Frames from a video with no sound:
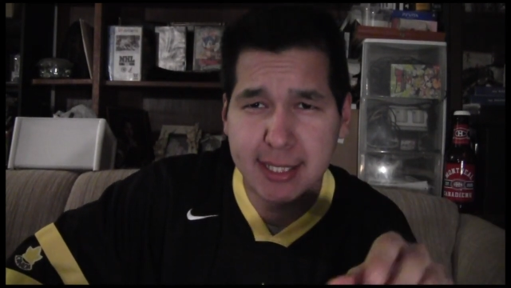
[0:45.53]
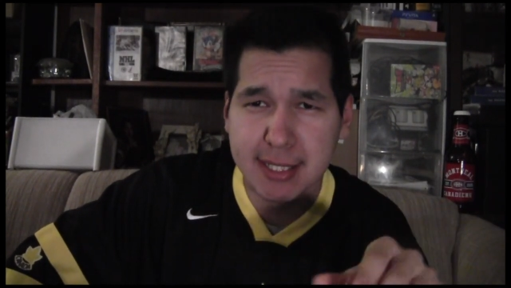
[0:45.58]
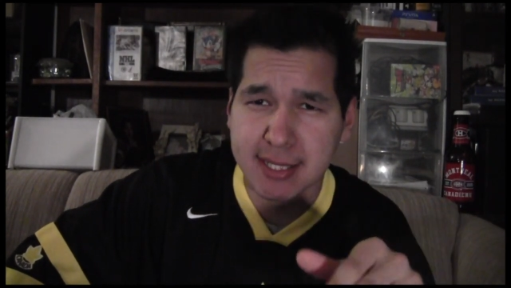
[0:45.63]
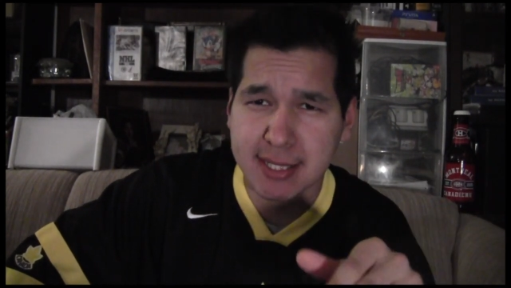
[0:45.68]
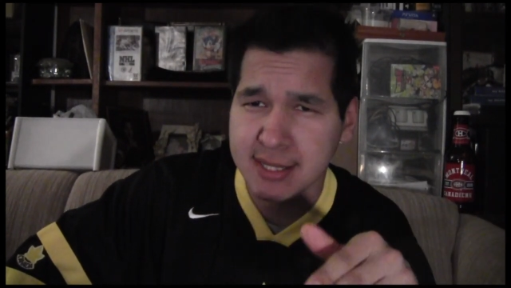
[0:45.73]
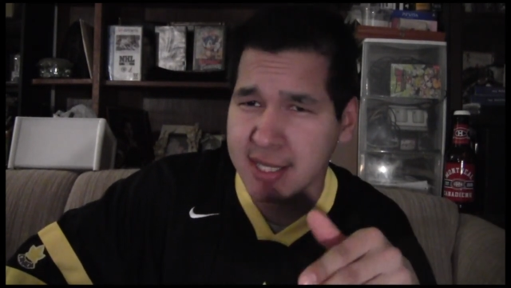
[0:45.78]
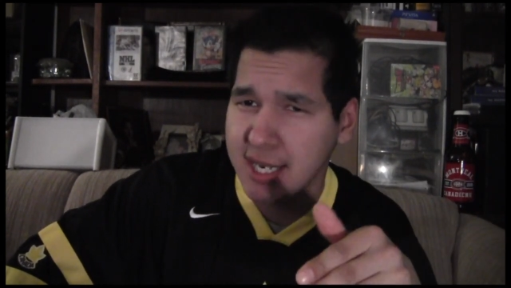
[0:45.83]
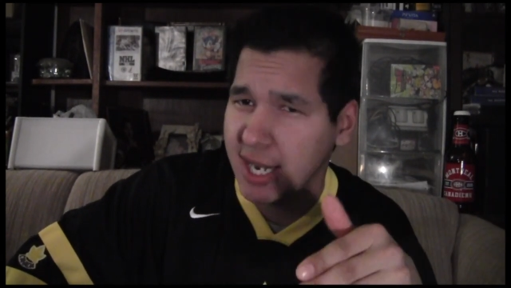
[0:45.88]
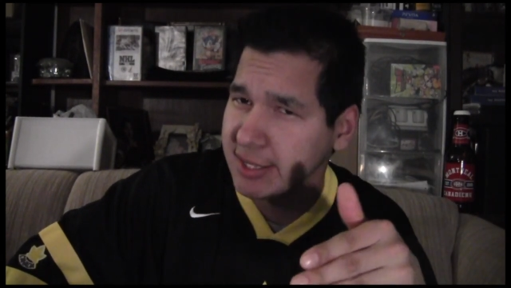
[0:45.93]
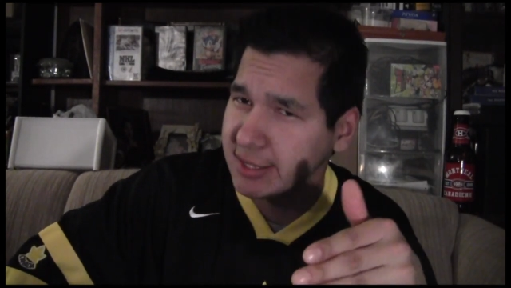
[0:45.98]

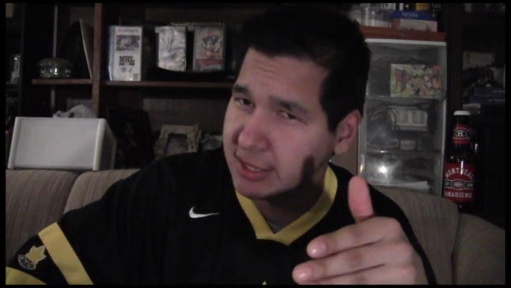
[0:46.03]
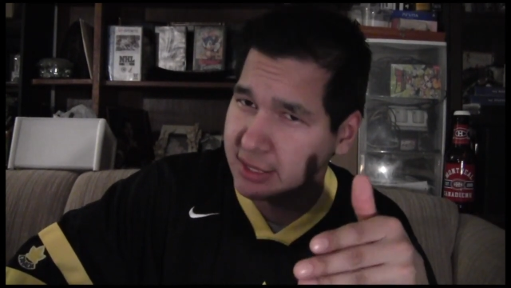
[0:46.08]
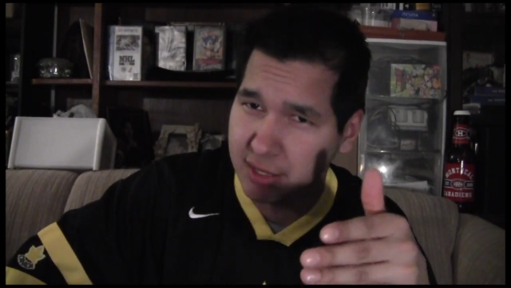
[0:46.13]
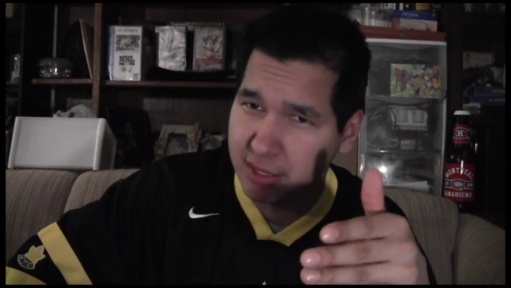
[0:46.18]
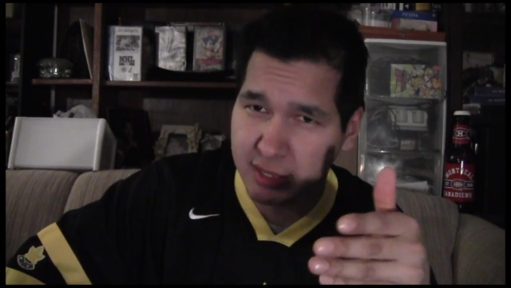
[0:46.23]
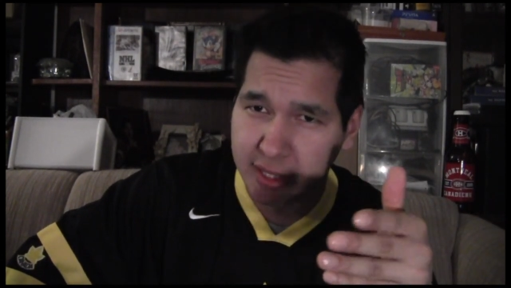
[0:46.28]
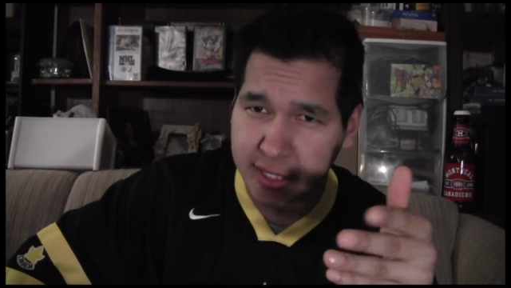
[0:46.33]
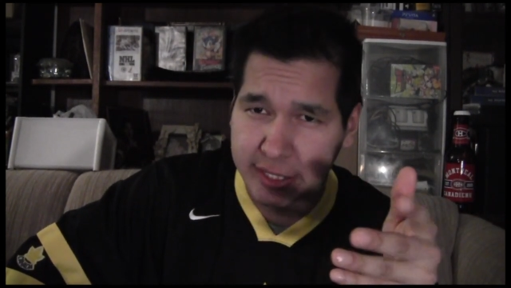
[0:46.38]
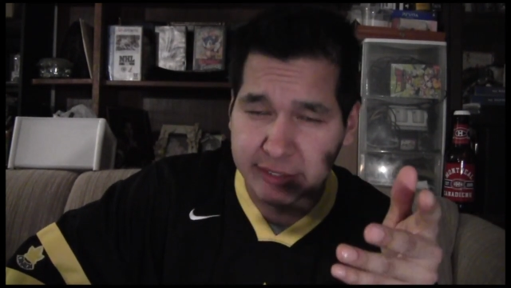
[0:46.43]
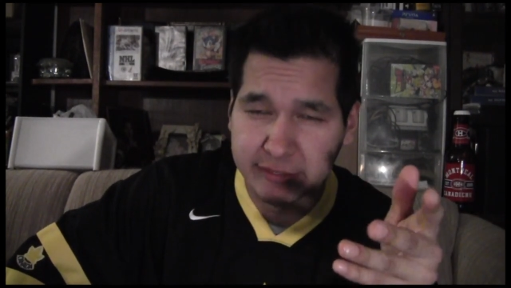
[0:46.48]
It's gotten a
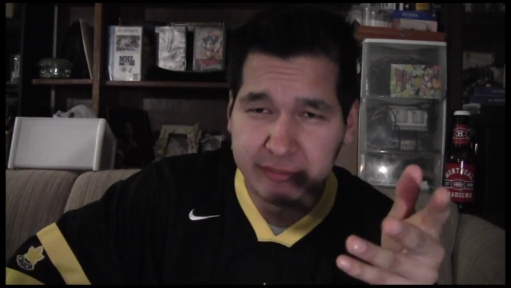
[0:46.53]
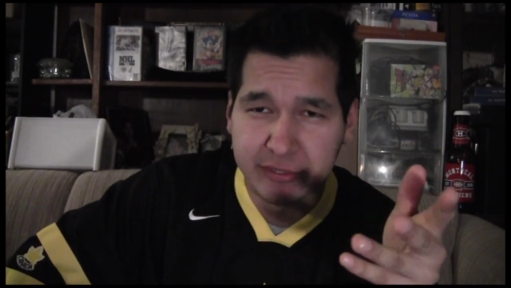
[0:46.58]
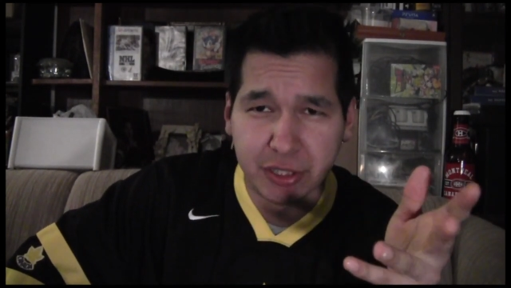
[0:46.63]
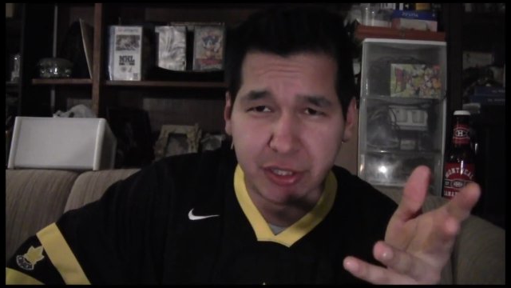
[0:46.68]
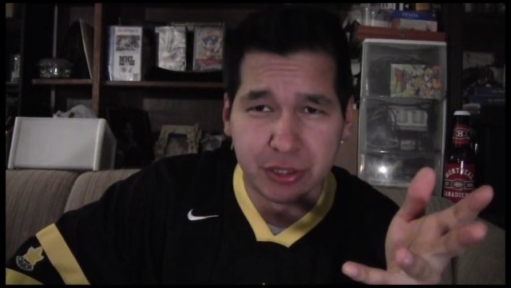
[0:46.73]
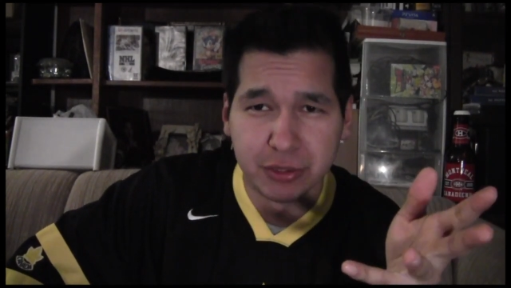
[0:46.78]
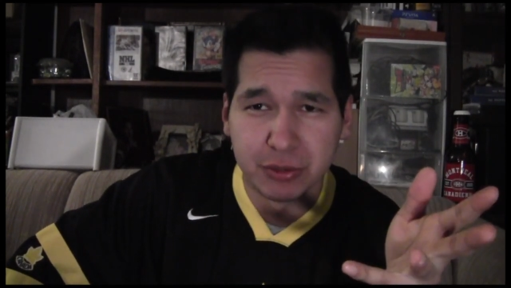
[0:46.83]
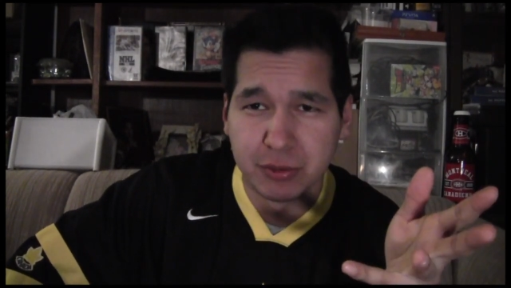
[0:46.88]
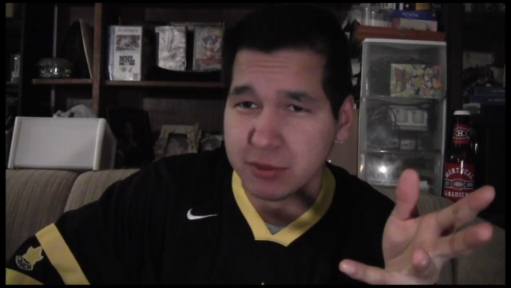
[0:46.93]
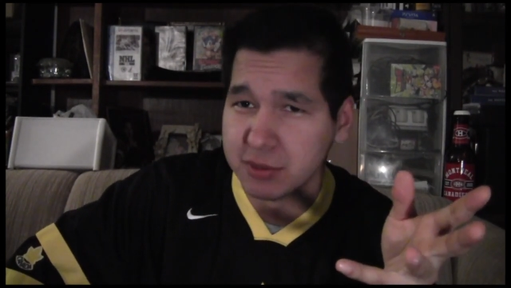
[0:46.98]
lot of
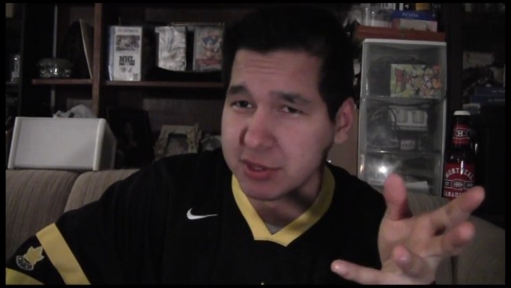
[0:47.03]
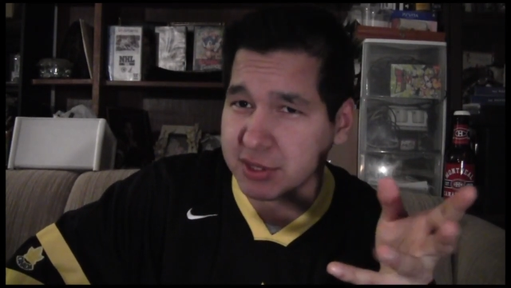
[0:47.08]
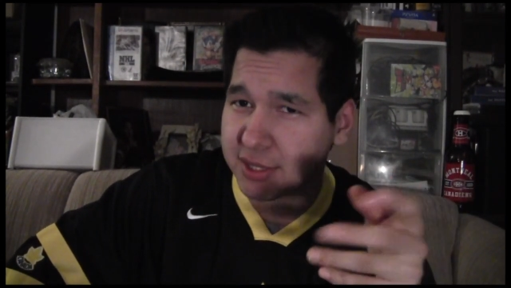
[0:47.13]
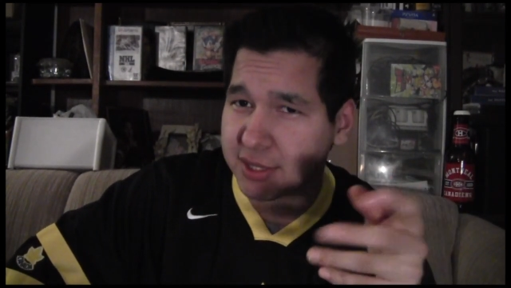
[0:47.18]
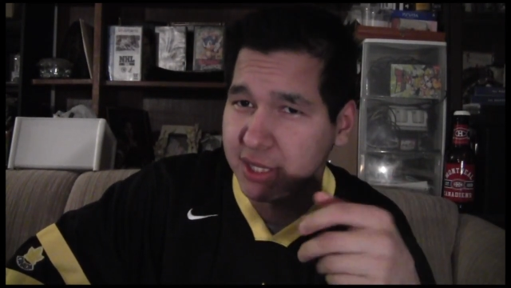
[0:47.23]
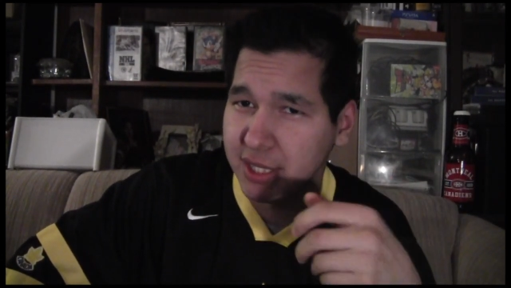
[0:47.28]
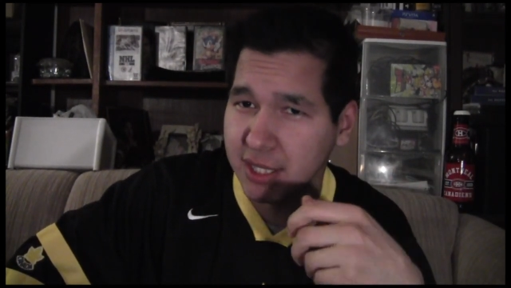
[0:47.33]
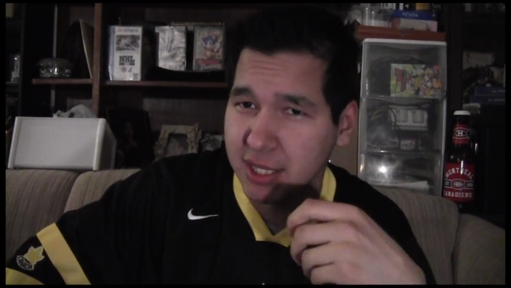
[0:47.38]
views,